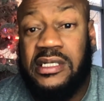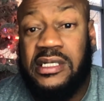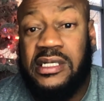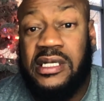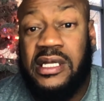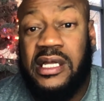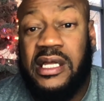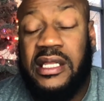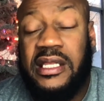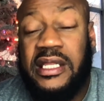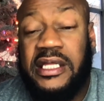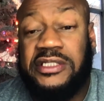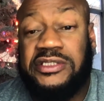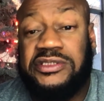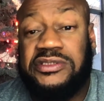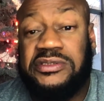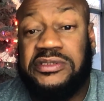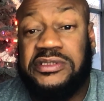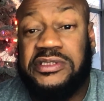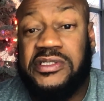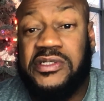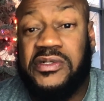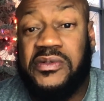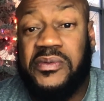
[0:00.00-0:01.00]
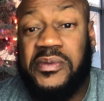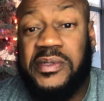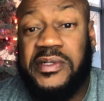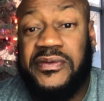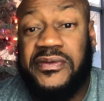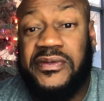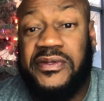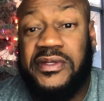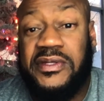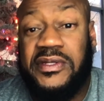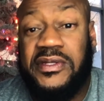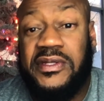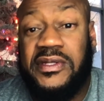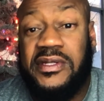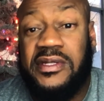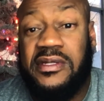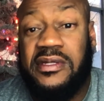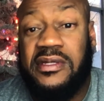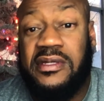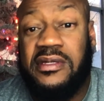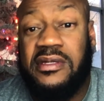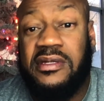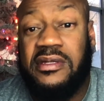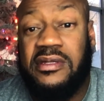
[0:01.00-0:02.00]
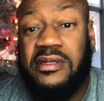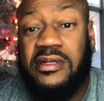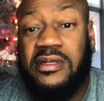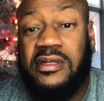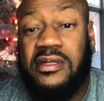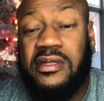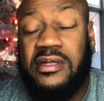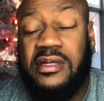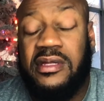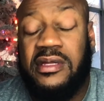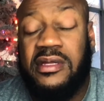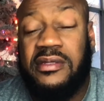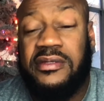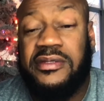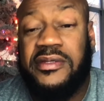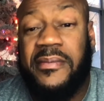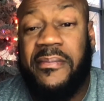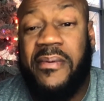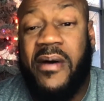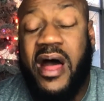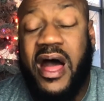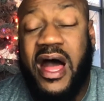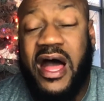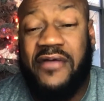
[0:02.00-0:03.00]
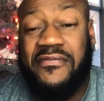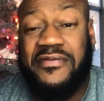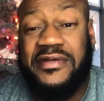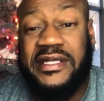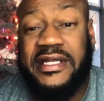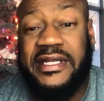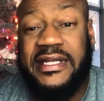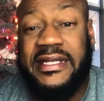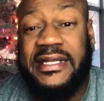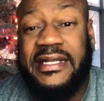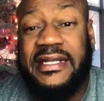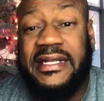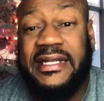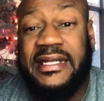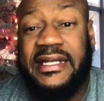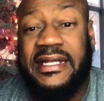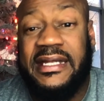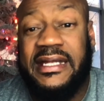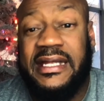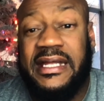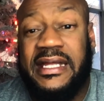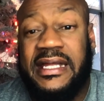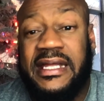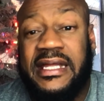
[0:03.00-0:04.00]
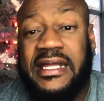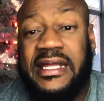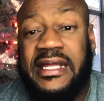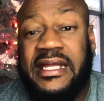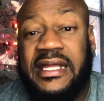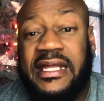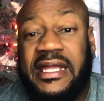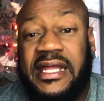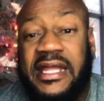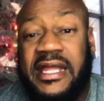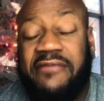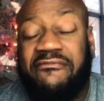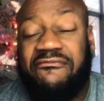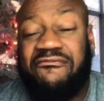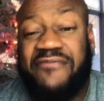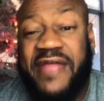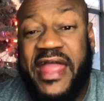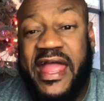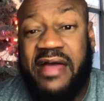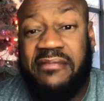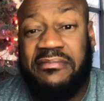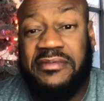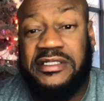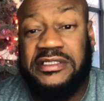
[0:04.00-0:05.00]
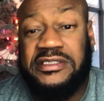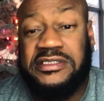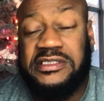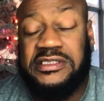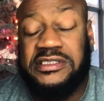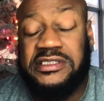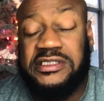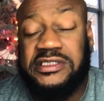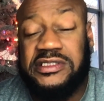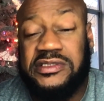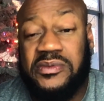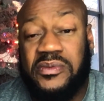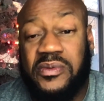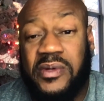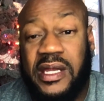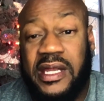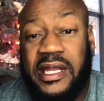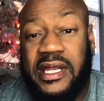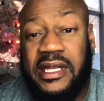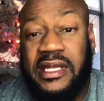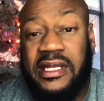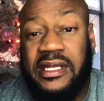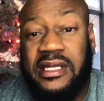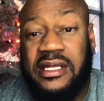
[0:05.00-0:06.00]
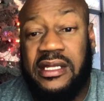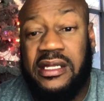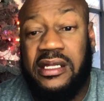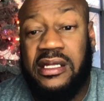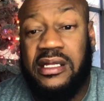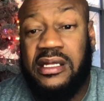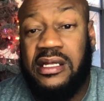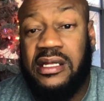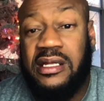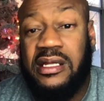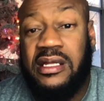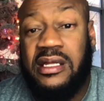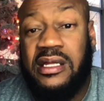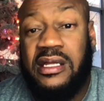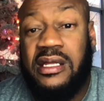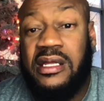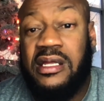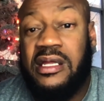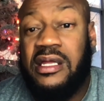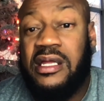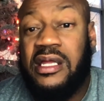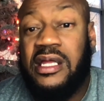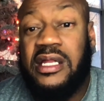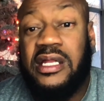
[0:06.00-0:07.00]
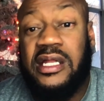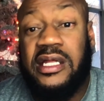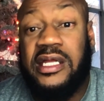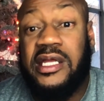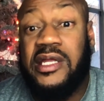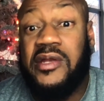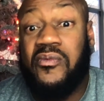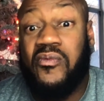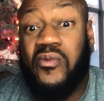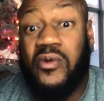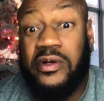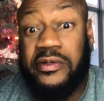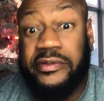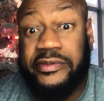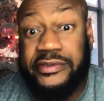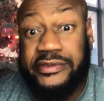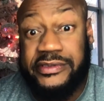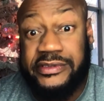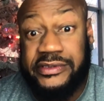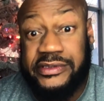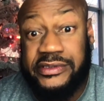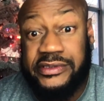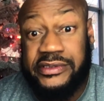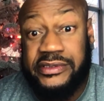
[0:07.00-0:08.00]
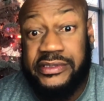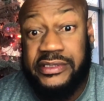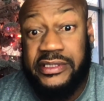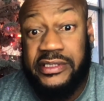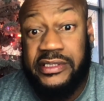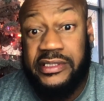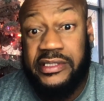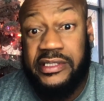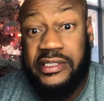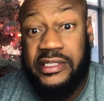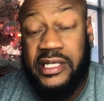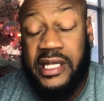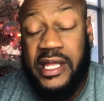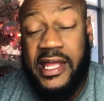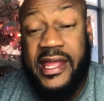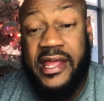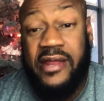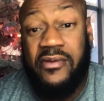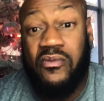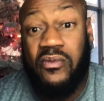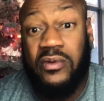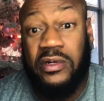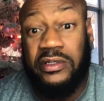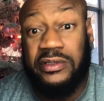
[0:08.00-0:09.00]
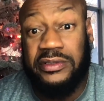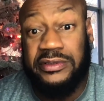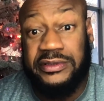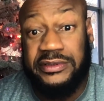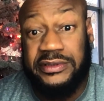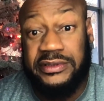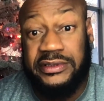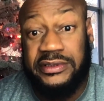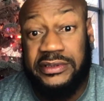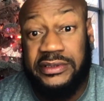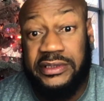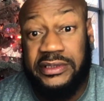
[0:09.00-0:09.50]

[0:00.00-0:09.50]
unless you deal with the poverty and families in disarray. And they're getting worse and worse.